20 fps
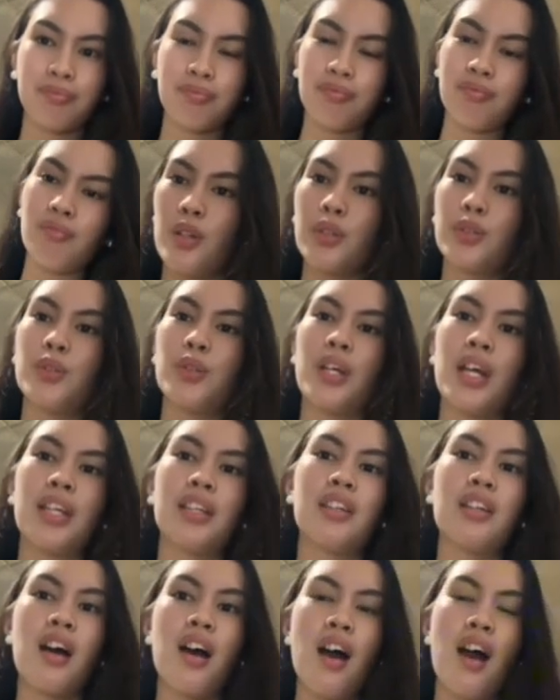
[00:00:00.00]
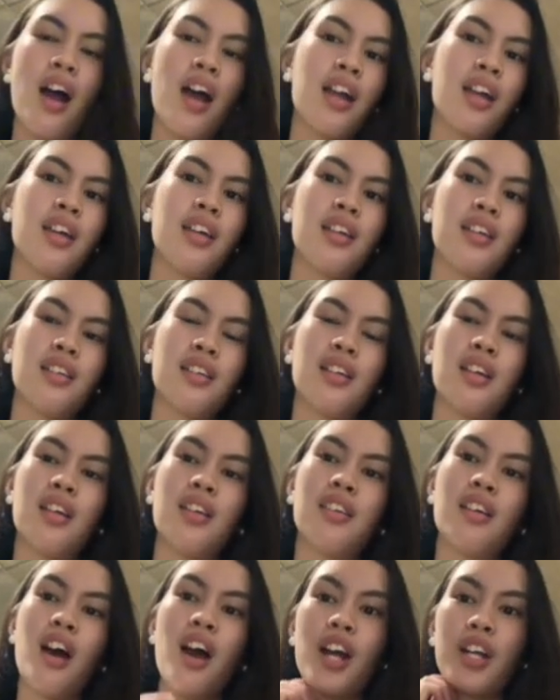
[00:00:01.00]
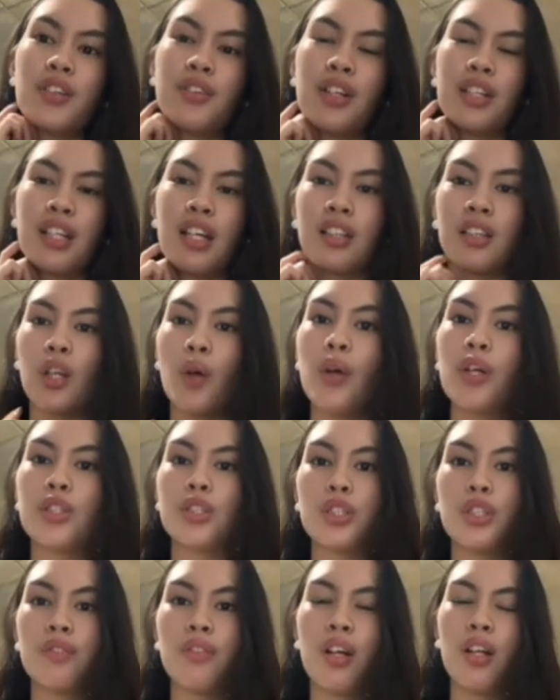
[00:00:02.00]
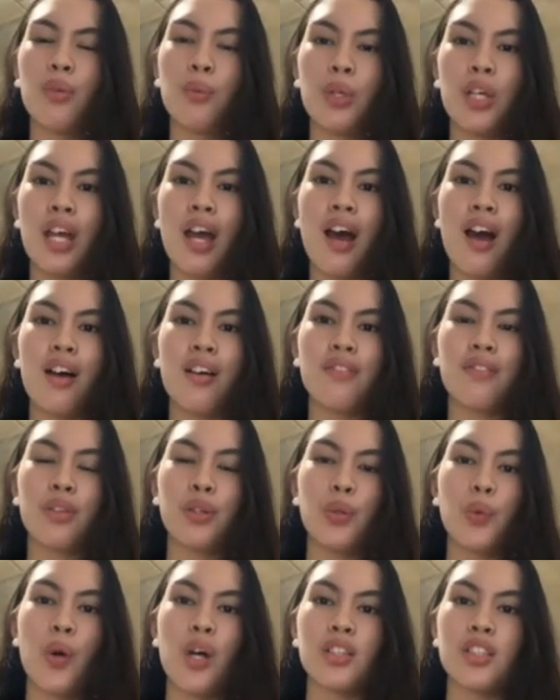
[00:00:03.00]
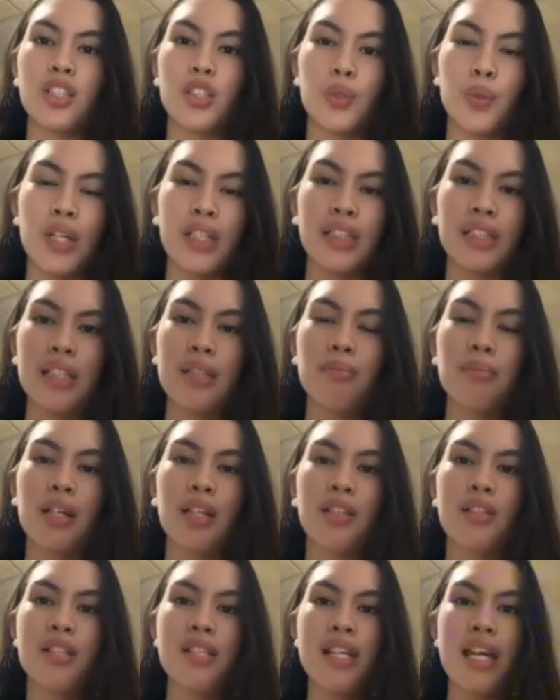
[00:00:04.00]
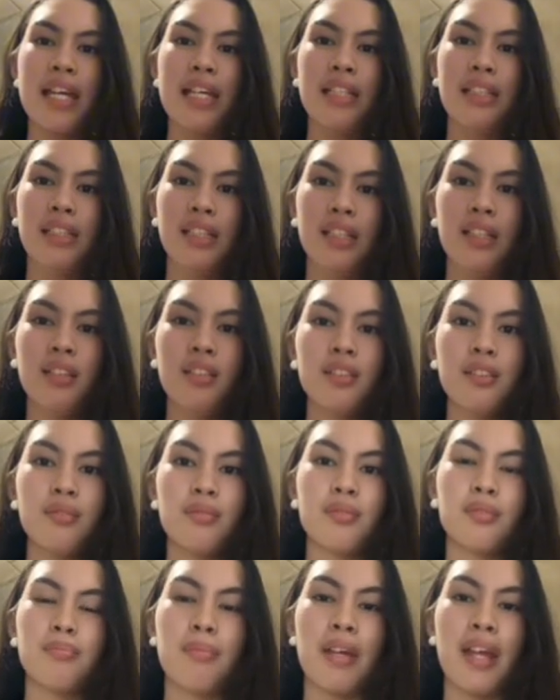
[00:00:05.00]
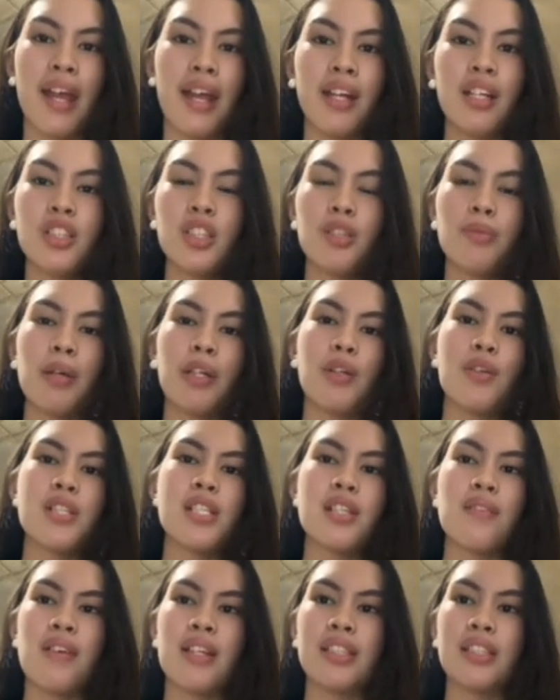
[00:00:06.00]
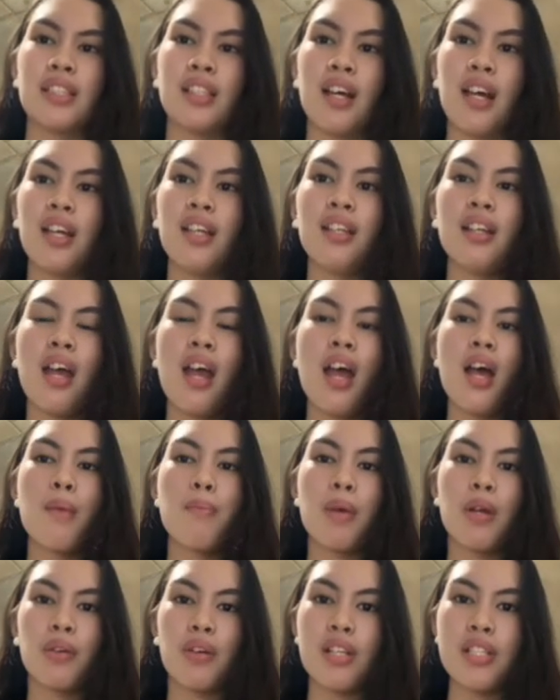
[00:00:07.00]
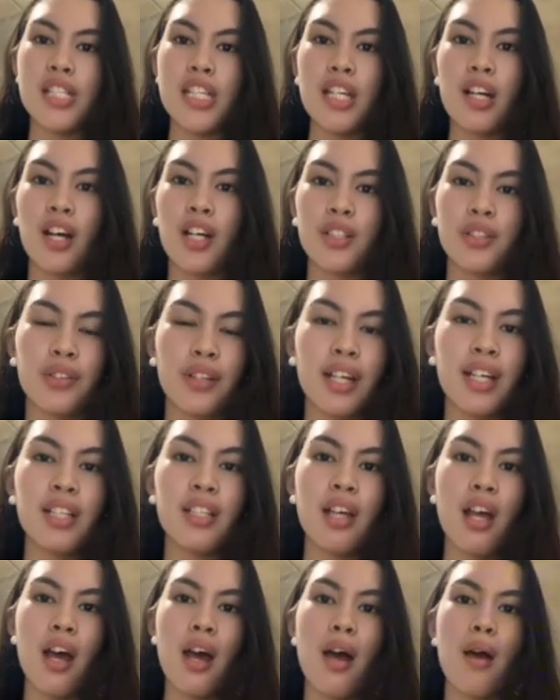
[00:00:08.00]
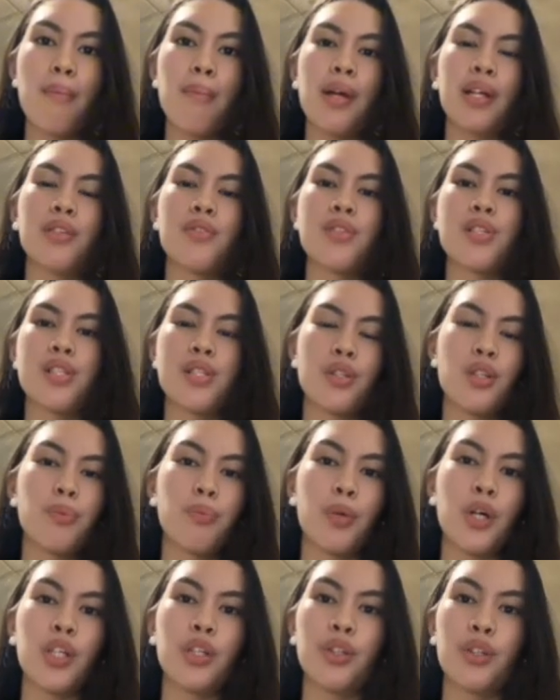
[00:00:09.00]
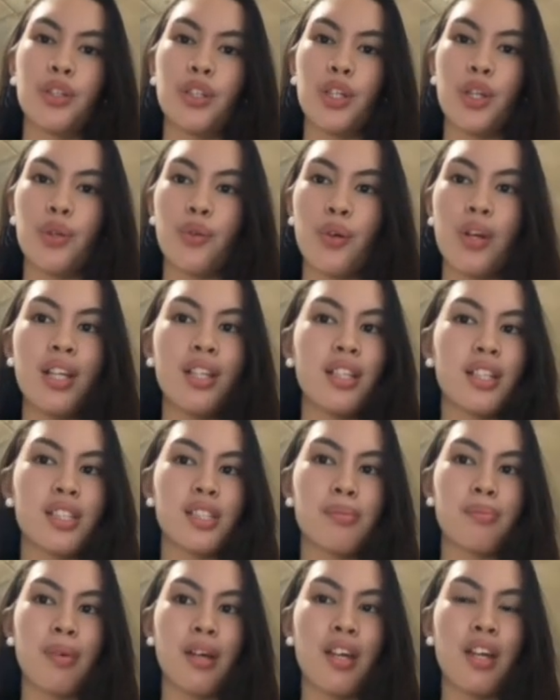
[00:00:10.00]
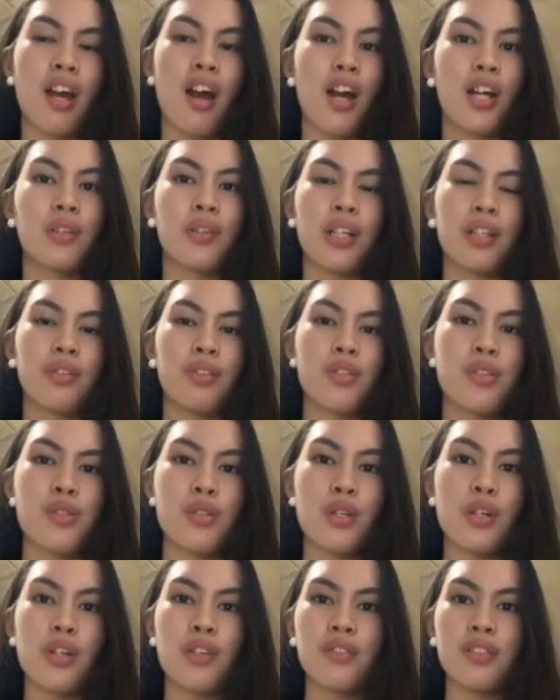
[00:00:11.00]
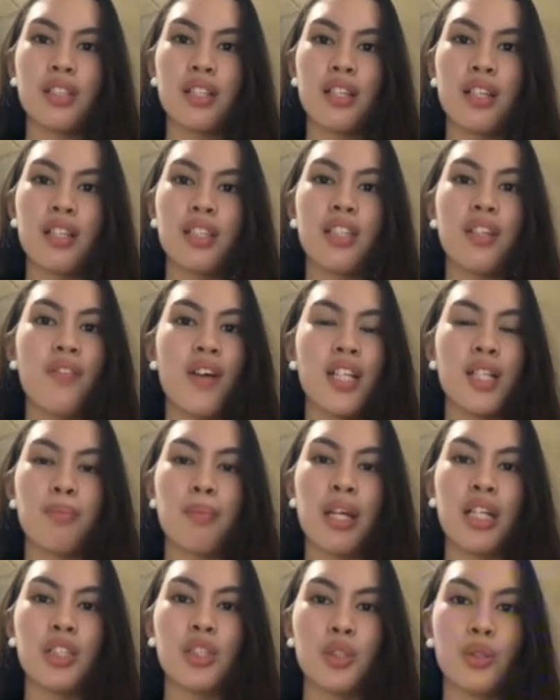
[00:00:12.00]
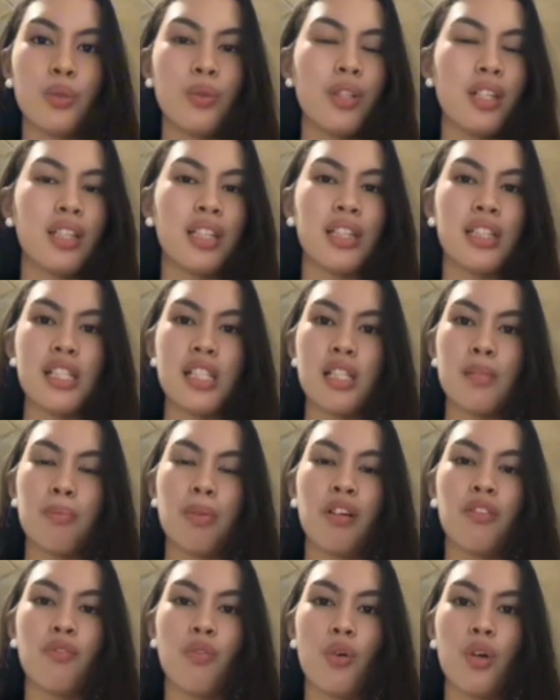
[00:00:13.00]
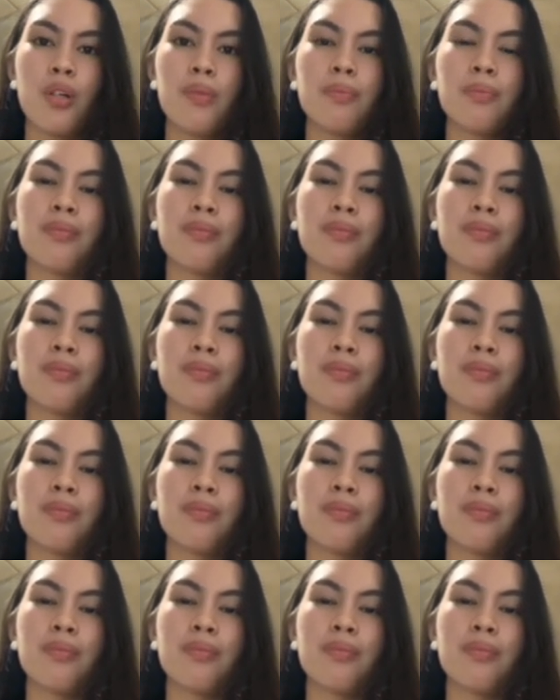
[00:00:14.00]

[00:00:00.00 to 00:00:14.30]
So to get the heart rate at low interval, we have 220 minus 18, my age, minus 79, my resting heart rate, minus 0.33, that's my heart rate reserved divided by 2 in a decimal form,